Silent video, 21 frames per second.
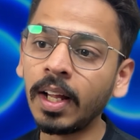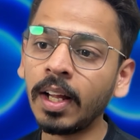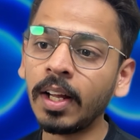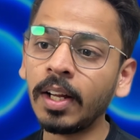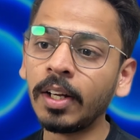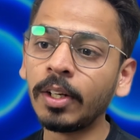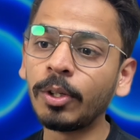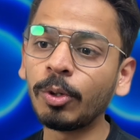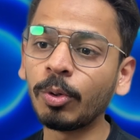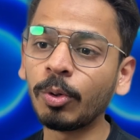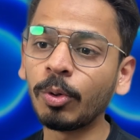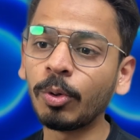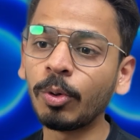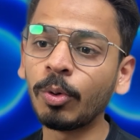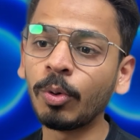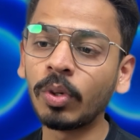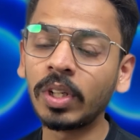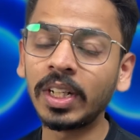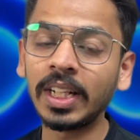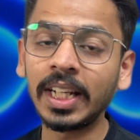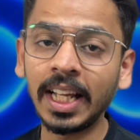to
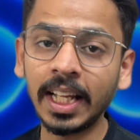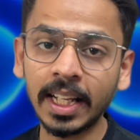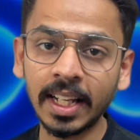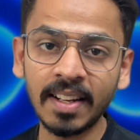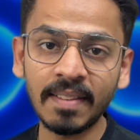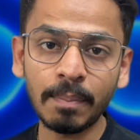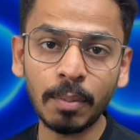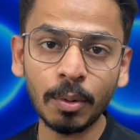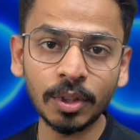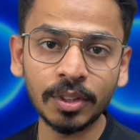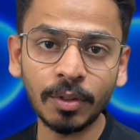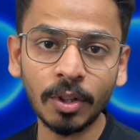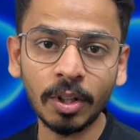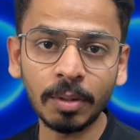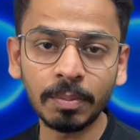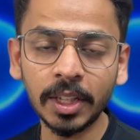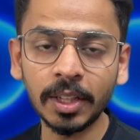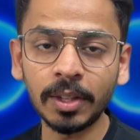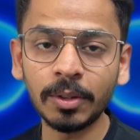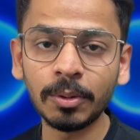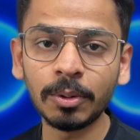take inputs from
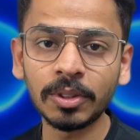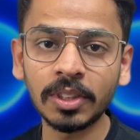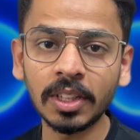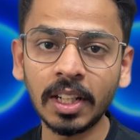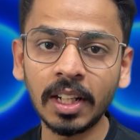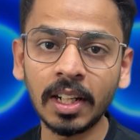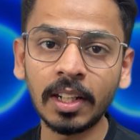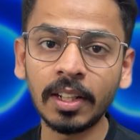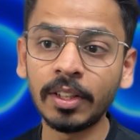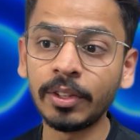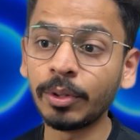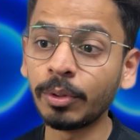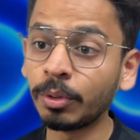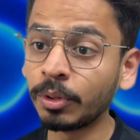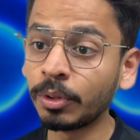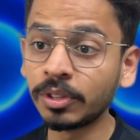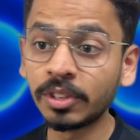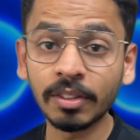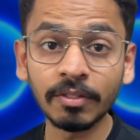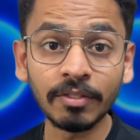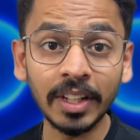the user,
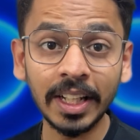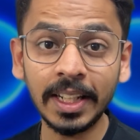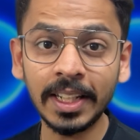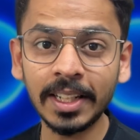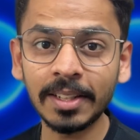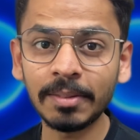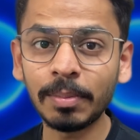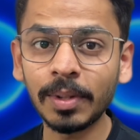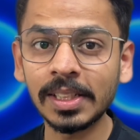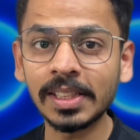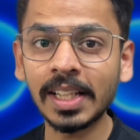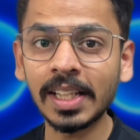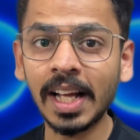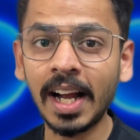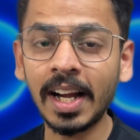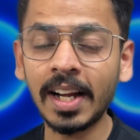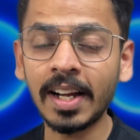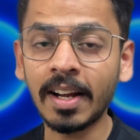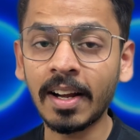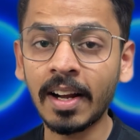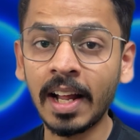use variables
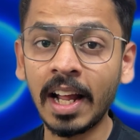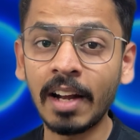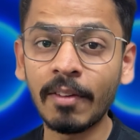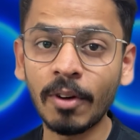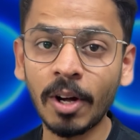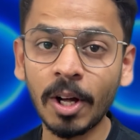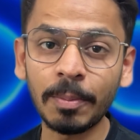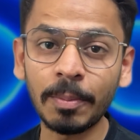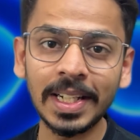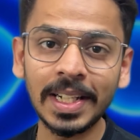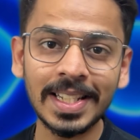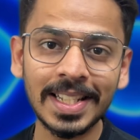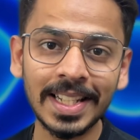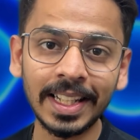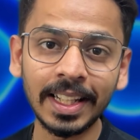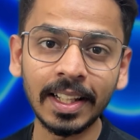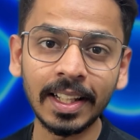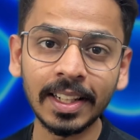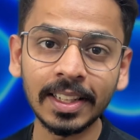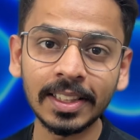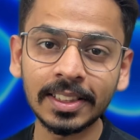and environment
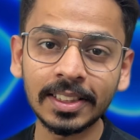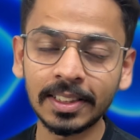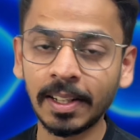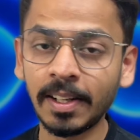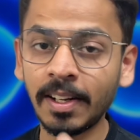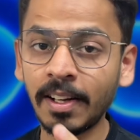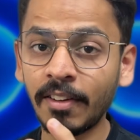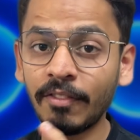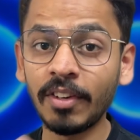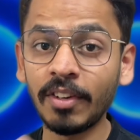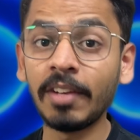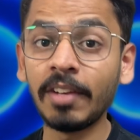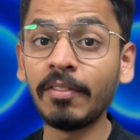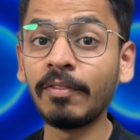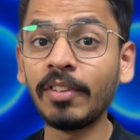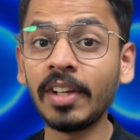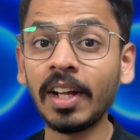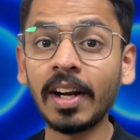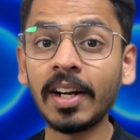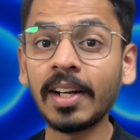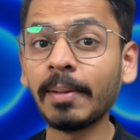secrets when
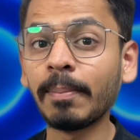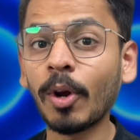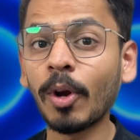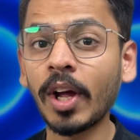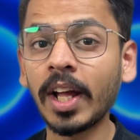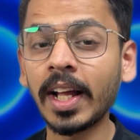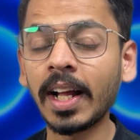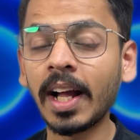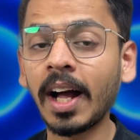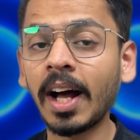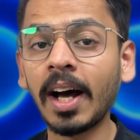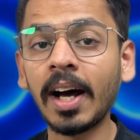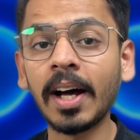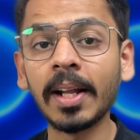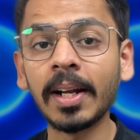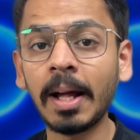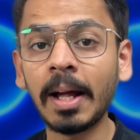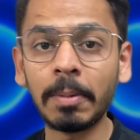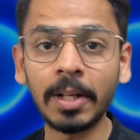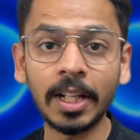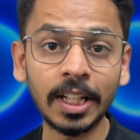we are deploying our
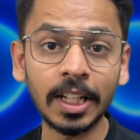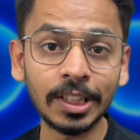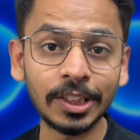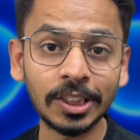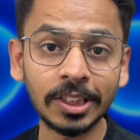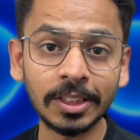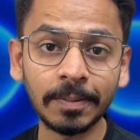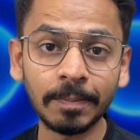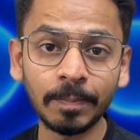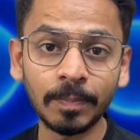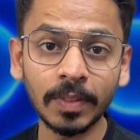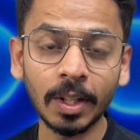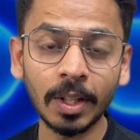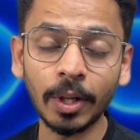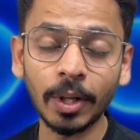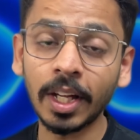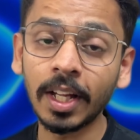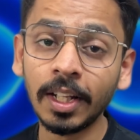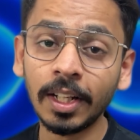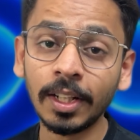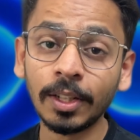application.
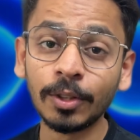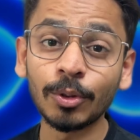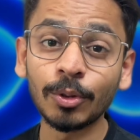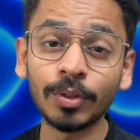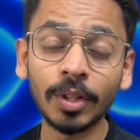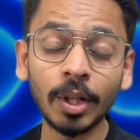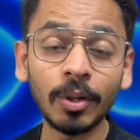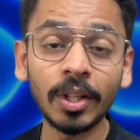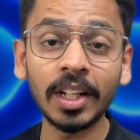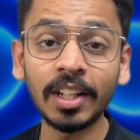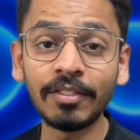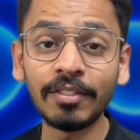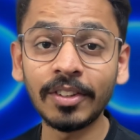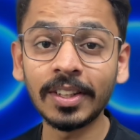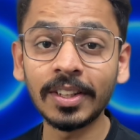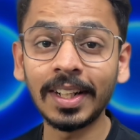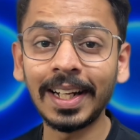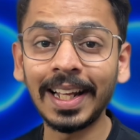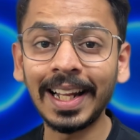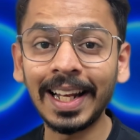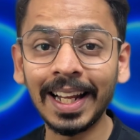Okay, so without any
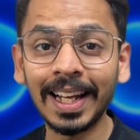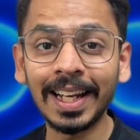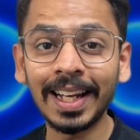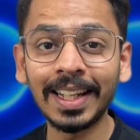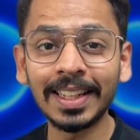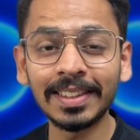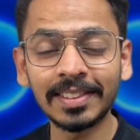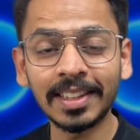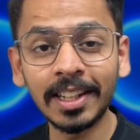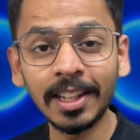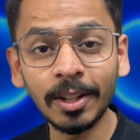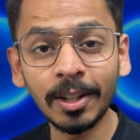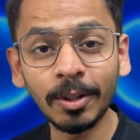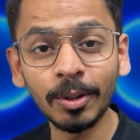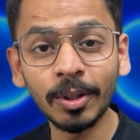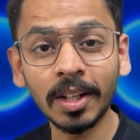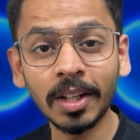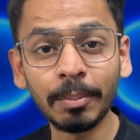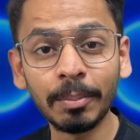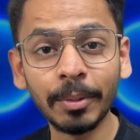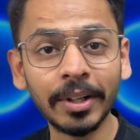further delay, let's get into
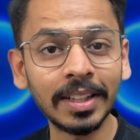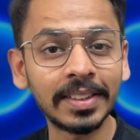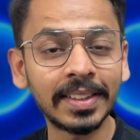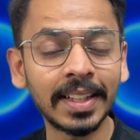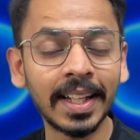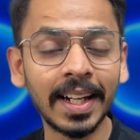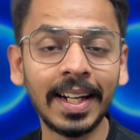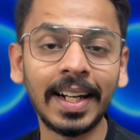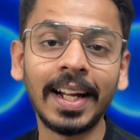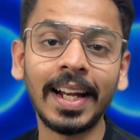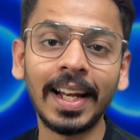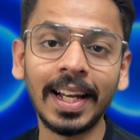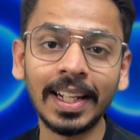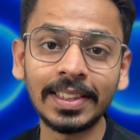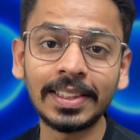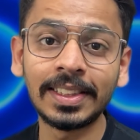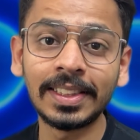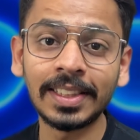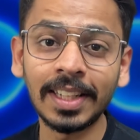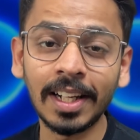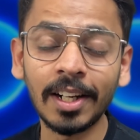the computer screen and
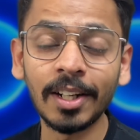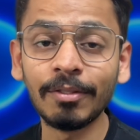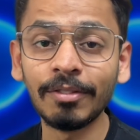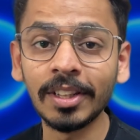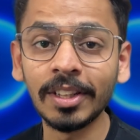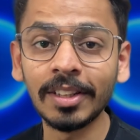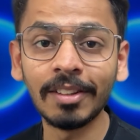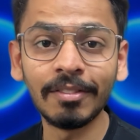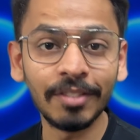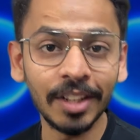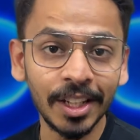let's start with the video.